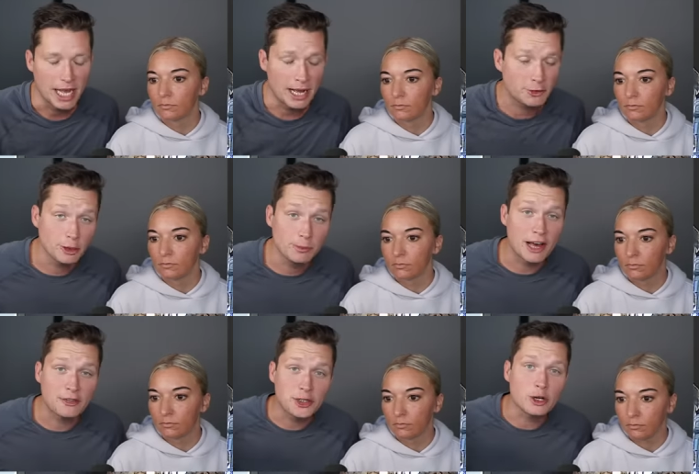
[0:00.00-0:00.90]
Speaker 1: After her
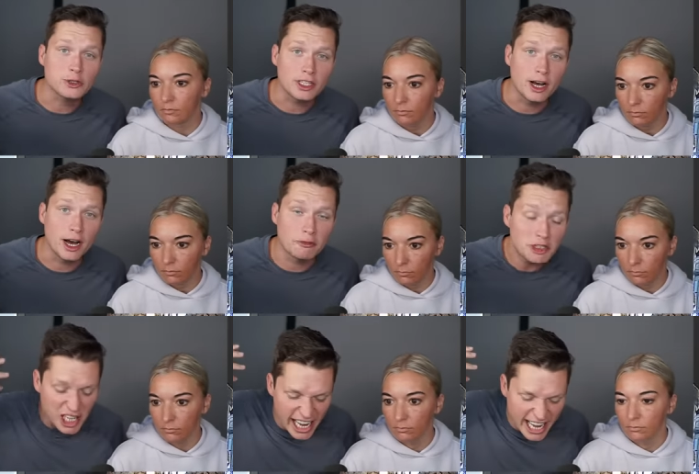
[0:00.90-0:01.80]
bath, she goes to the
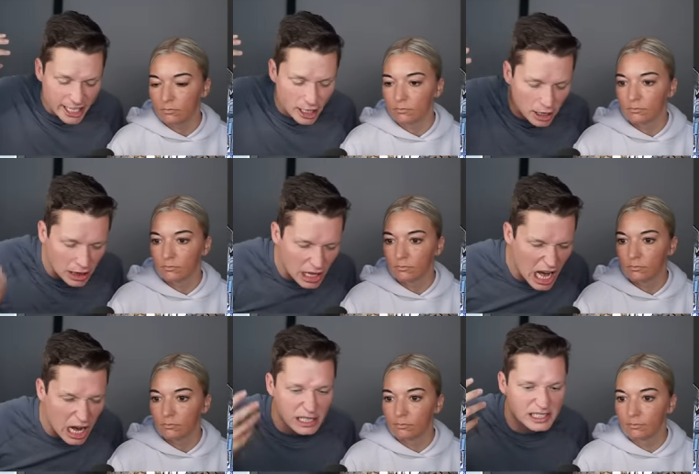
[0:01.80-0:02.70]
office and
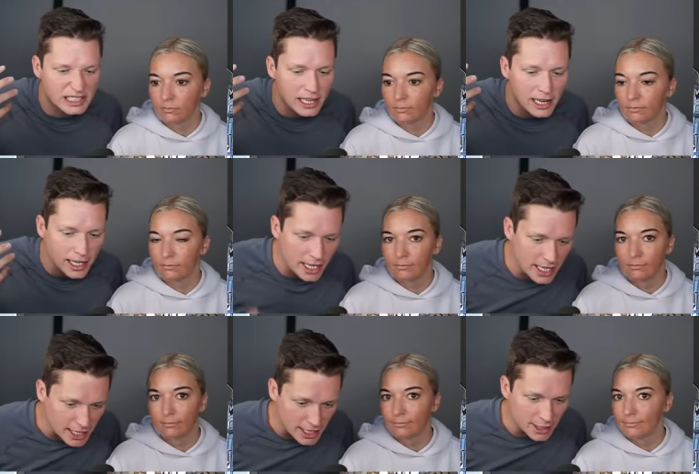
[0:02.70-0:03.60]
clocks
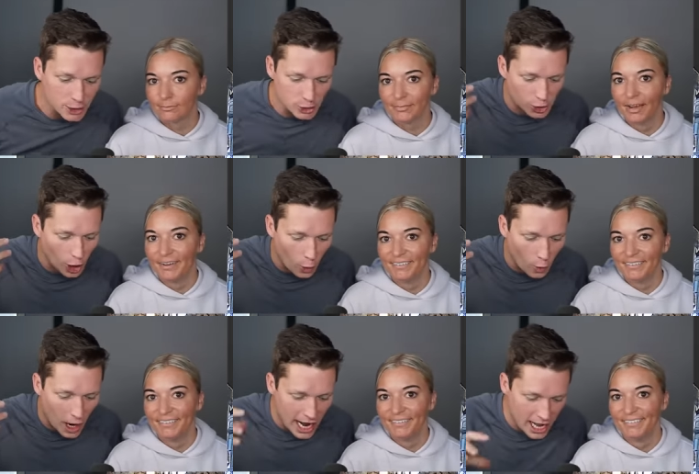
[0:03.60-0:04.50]
in. So
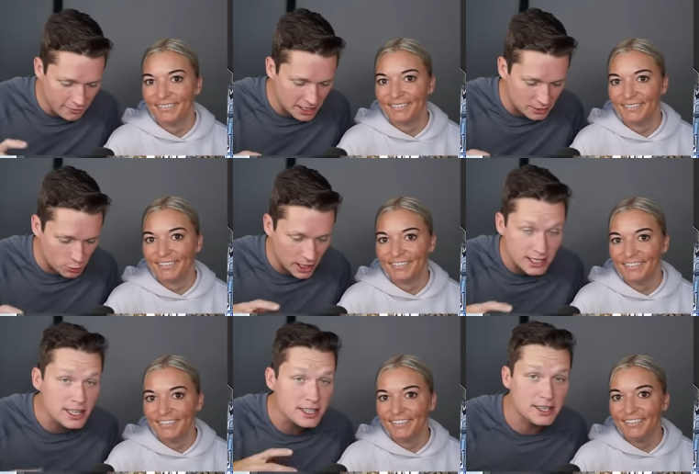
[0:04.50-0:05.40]
I have this
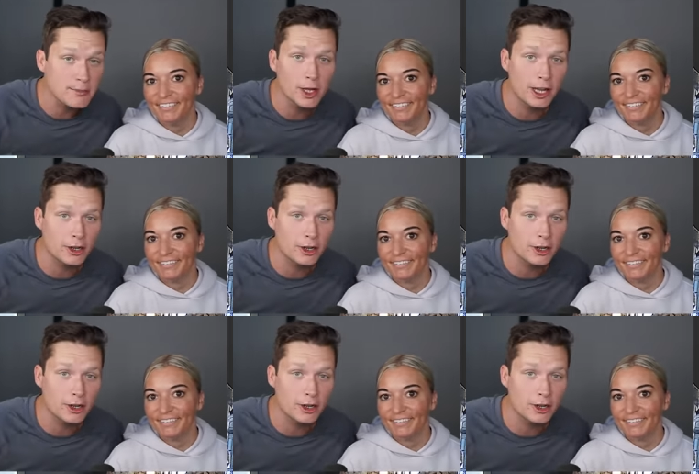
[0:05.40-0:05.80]
racing simulator